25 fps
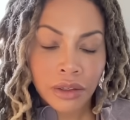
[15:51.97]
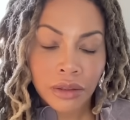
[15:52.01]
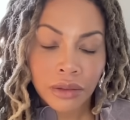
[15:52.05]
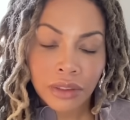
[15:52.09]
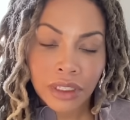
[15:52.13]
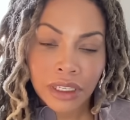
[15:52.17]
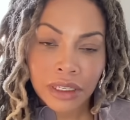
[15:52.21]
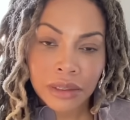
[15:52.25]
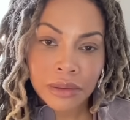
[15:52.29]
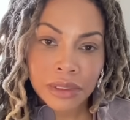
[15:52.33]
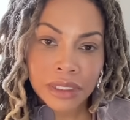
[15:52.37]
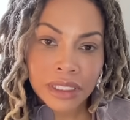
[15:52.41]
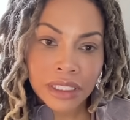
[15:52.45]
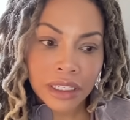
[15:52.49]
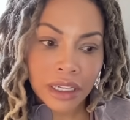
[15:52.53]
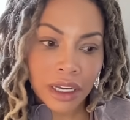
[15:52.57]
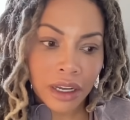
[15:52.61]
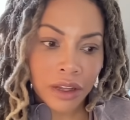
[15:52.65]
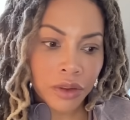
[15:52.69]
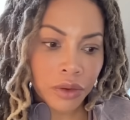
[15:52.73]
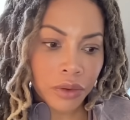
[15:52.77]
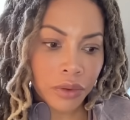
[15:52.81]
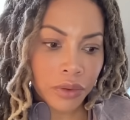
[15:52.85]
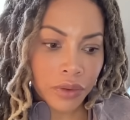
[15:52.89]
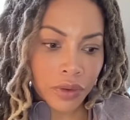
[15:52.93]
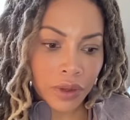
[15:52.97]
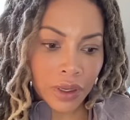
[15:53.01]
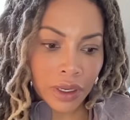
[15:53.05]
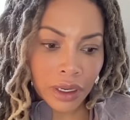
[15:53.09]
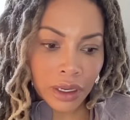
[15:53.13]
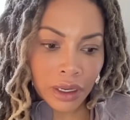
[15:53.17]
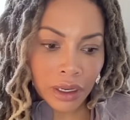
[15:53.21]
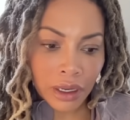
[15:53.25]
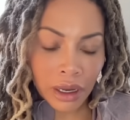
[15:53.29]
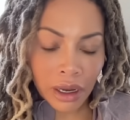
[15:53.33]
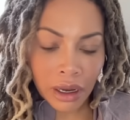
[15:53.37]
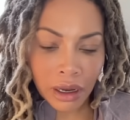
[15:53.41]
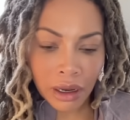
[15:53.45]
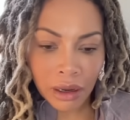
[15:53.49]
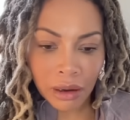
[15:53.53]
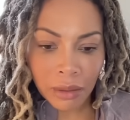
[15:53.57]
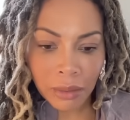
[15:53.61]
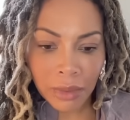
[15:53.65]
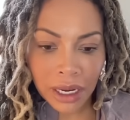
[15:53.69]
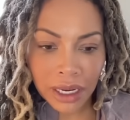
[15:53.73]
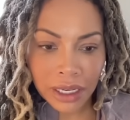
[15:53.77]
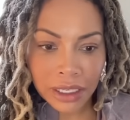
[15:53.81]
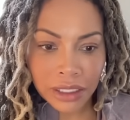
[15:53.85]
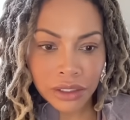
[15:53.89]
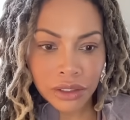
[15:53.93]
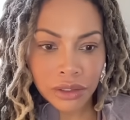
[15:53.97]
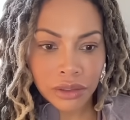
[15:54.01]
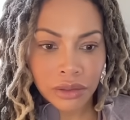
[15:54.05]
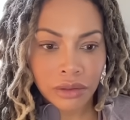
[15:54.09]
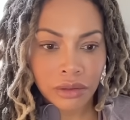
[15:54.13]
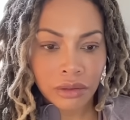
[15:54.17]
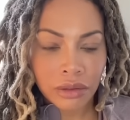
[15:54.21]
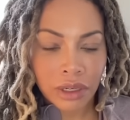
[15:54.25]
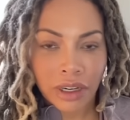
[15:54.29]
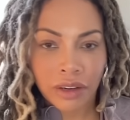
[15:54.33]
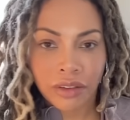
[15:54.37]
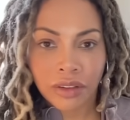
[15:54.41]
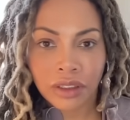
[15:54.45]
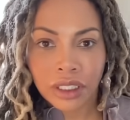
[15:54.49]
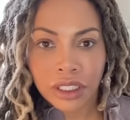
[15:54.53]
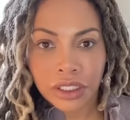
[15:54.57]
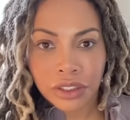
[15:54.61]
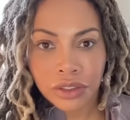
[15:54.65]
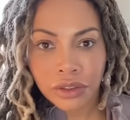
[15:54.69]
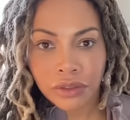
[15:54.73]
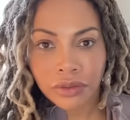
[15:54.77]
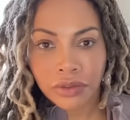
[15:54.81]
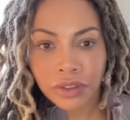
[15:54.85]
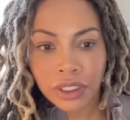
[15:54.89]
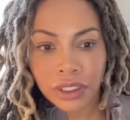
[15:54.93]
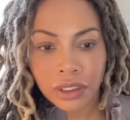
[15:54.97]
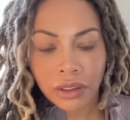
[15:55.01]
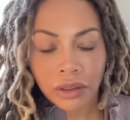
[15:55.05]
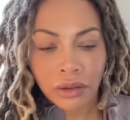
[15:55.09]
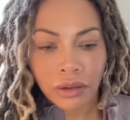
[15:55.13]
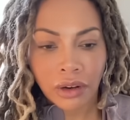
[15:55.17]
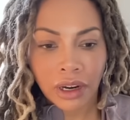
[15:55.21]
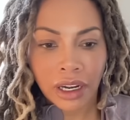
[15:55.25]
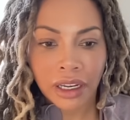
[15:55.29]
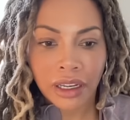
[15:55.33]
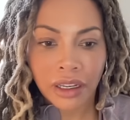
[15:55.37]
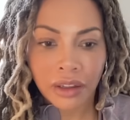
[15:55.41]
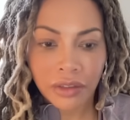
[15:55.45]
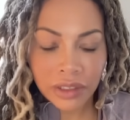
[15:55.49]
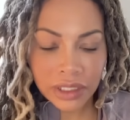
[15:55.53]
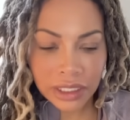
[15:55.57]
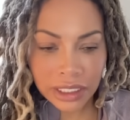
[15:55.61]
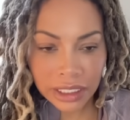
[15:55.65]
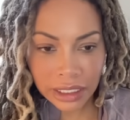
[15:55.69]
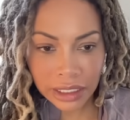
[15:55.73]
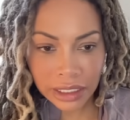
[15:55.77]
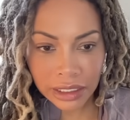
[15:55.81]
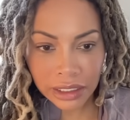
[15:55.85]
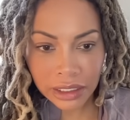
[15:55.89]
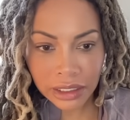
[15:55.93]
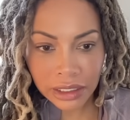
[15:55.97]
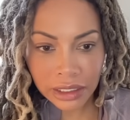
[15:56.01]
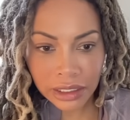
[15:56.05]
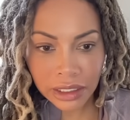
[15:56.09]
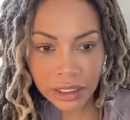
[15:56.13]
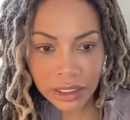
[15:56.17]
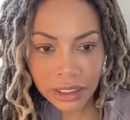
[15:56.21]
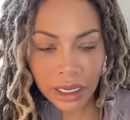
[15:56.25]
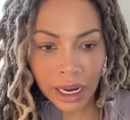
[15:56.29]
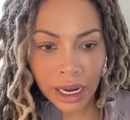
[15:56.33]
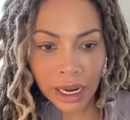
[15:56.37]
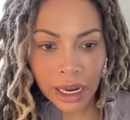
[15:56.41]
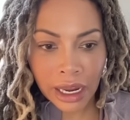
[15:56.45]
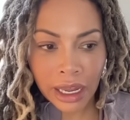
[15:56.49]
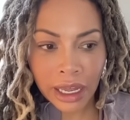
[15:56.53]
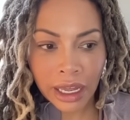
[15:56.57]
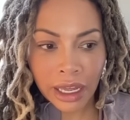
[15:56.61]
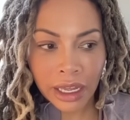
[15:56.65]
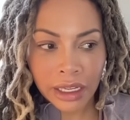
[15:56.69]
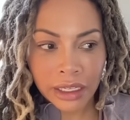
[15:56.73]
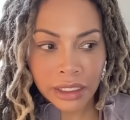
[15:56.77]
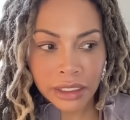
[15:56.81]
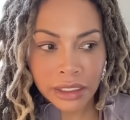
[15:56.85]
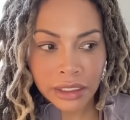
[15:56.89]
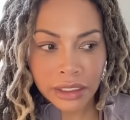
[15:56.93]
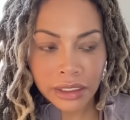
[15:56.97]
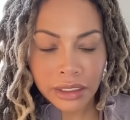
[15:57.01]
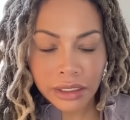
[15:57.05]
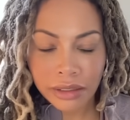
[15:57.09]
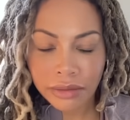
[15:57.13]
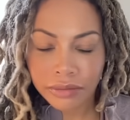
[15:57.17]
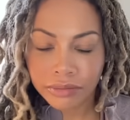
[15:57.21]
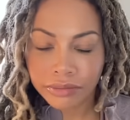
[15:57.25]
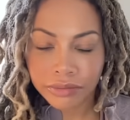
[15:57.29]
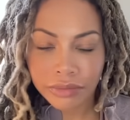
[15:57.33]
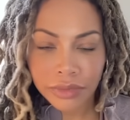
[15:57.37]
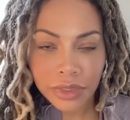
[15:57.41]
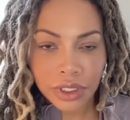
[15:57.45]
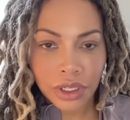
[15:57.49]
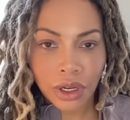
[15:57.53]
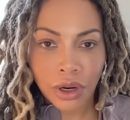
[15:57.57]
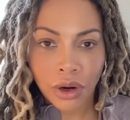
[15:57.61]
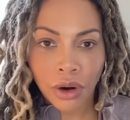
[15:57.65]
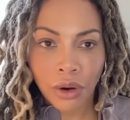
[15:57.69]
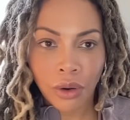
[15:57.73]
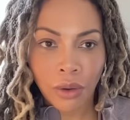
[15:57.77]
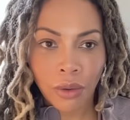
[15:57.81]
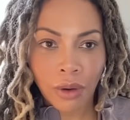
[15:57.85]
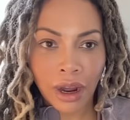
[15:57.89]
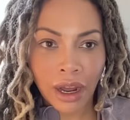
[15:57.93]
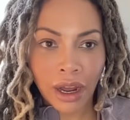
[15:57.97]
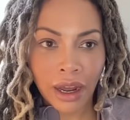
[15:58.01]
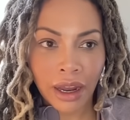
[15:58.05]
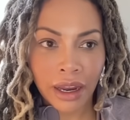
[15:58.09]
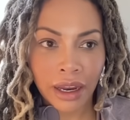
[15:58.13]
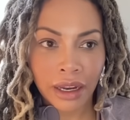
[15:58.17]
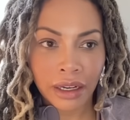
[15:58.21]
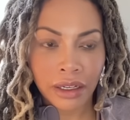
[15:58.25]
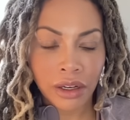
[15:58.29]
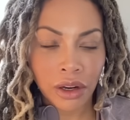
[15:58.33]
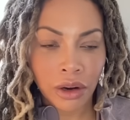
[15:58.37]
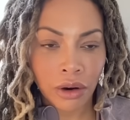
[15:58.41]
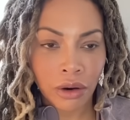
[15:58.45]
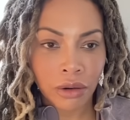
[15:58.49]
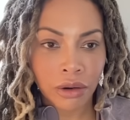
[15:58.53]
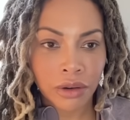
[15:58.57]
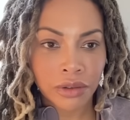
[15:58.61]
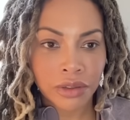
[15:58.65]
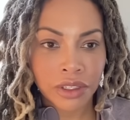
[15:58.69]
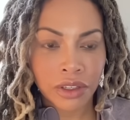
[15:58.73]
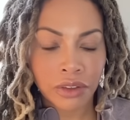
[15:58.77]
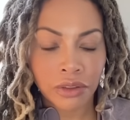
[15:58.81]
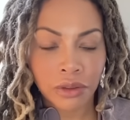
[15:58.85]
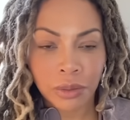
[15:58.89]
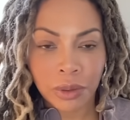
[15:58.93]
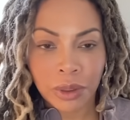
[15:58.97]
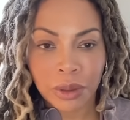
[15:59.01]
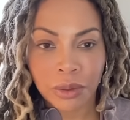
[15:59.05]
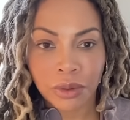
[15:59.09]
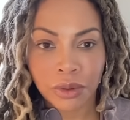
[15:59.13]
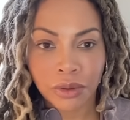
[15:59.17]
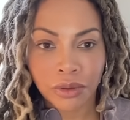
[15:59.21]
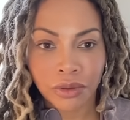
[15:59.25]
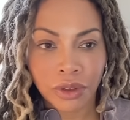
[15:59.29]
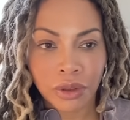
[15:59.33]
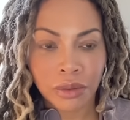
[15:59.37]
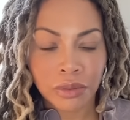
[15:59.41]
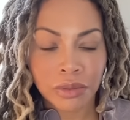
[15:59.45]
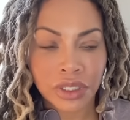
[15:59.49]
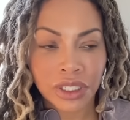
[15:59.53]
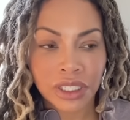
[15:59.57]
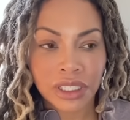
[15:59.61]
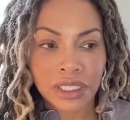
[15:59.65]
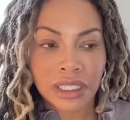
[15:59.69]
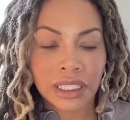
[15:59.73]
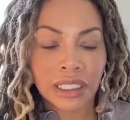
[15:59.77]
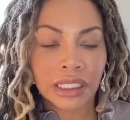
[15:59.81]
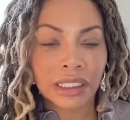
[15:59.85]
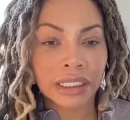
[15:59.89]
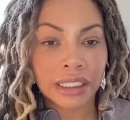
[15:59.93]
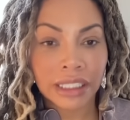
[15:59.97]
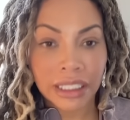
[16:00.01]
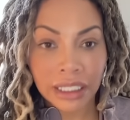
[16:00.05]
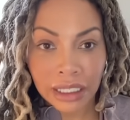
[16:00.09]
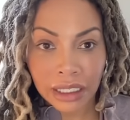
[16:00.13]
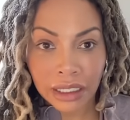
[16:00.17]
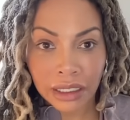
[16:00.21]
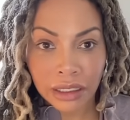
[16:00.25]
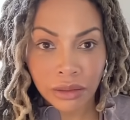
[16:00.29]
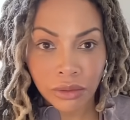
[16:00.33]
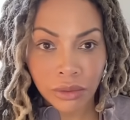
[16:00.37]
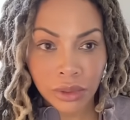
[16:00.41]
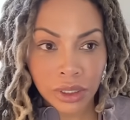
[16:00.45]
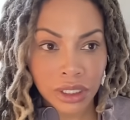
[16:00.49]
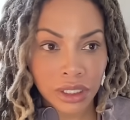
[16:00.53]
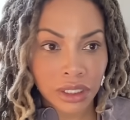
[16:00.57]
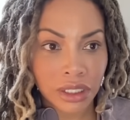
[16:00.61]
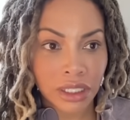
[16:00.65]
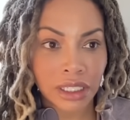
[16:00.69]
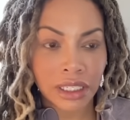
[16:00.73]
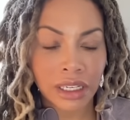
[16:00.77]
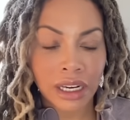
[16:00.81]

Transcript: That was the other thing. Um, I do have an electric vehicle. I have a Tesla, and so I know of several people from just Helene, which did